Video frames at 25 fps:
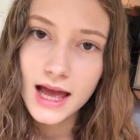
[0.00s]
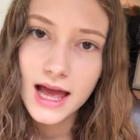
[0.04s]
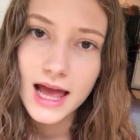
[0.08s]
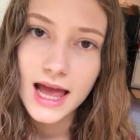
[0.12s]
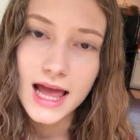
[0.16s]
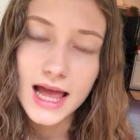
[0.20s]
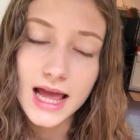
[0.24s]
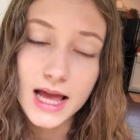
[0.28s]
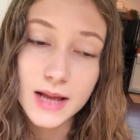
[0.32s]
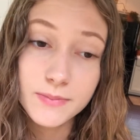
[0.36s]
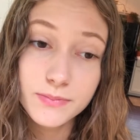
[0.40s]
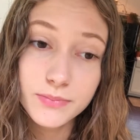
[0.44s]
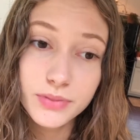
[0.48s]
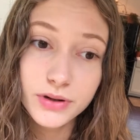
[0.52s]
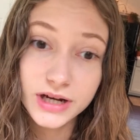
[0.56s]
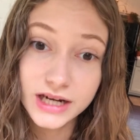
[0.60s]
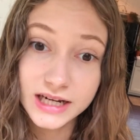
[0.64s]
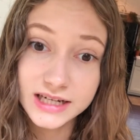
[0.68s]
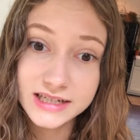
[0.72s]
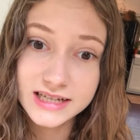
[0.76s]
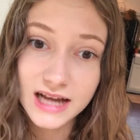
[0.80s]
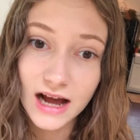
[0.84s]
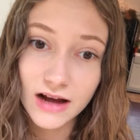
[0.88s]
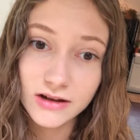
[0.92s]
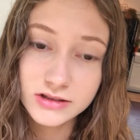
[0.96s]
and
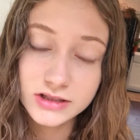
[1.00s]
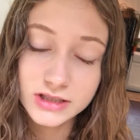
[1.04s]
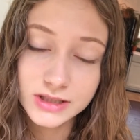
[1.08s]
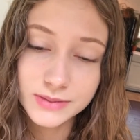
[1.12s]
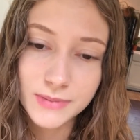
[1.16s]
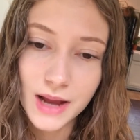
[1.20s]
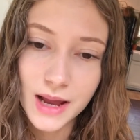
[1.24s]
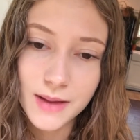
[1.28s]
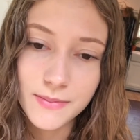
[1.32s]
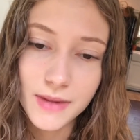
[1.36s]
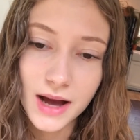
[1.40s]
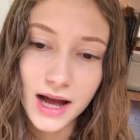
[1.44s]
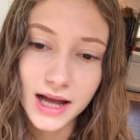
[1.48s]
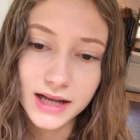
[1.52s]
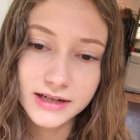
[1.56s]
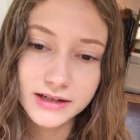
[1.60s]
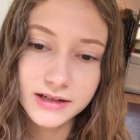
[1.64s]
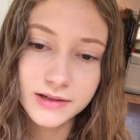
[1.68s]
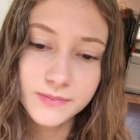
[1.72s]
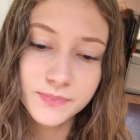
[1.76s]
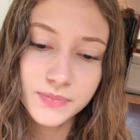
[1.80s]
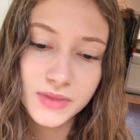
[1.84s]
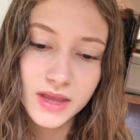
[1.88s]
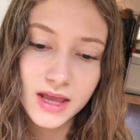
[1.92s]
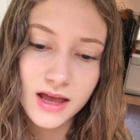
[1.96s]
putting doubts in my mind.
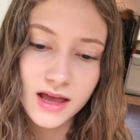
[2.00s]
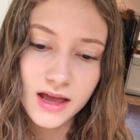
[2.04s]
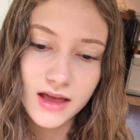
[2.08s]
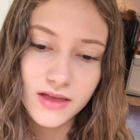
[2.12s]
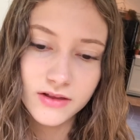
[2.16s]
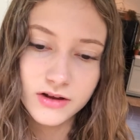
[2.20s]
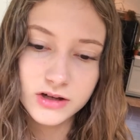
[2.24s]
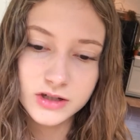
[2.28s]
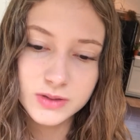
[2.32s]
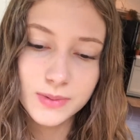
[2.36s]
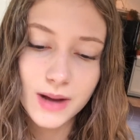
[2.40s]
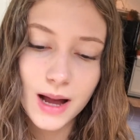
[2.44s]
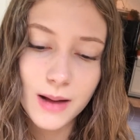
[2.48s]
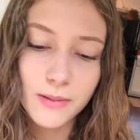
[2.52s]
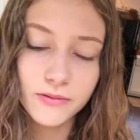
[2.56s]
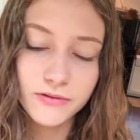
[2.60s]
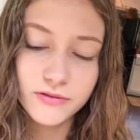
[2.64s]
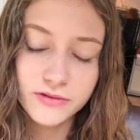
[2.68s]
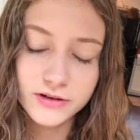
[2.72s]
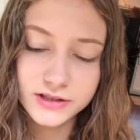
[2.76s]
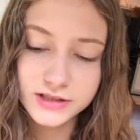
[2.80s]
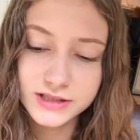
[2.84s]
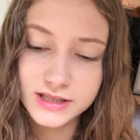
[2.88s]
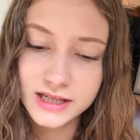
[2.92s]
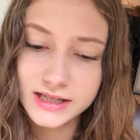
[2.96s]
There's a Bible
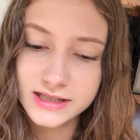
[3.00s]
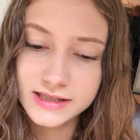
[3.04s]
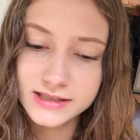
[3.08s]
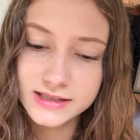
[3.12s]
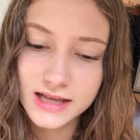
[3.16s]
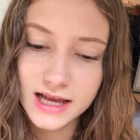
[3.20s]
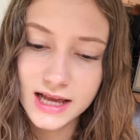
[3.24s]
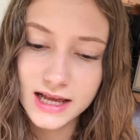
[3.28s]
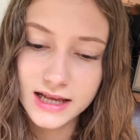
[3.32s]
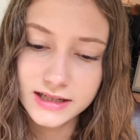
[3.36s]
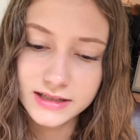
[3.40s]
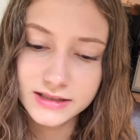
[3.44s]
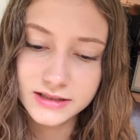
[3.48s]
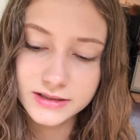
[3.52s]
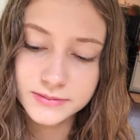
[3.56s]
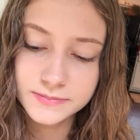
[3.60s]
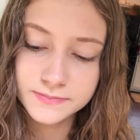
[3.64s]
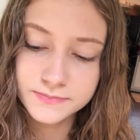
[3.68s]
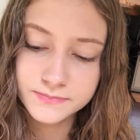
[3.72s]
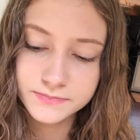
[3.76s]
verse that says,